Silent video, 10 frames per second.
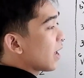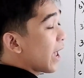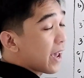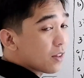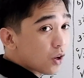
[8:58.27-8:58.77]

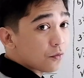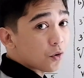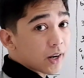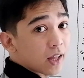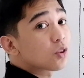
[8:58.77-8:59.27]
And don't
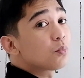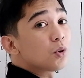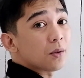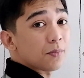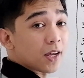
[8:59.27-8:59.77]
forget to
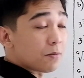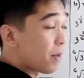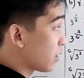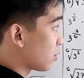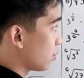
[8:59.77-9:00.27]
multiply it
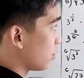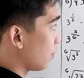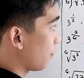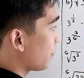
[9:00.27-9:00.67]
by 2.